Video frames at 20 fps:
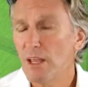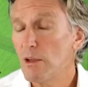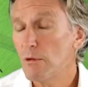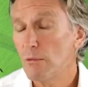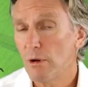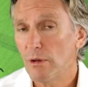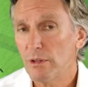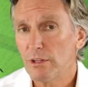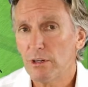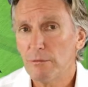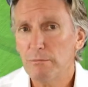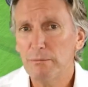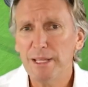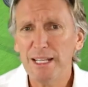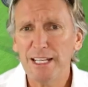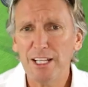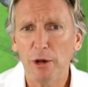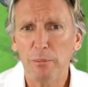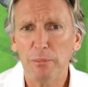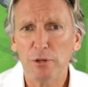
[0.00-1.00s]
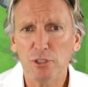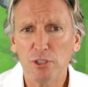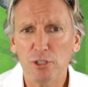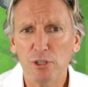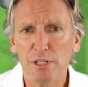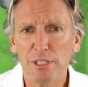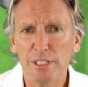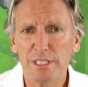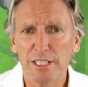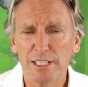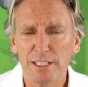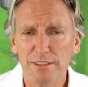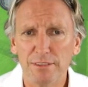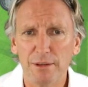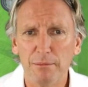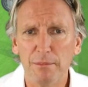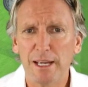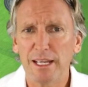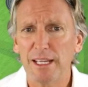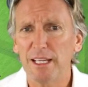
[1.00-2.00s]
While there are many opportunities
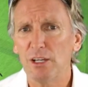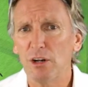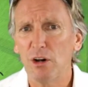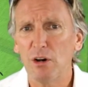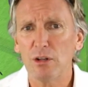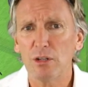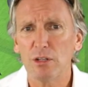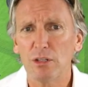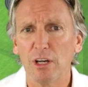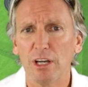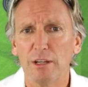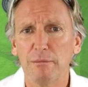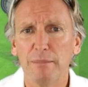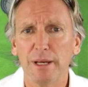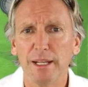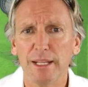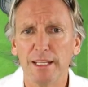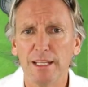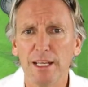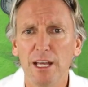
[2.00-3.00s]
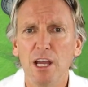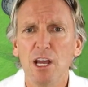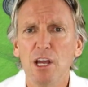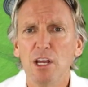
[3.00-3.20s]
for making online money,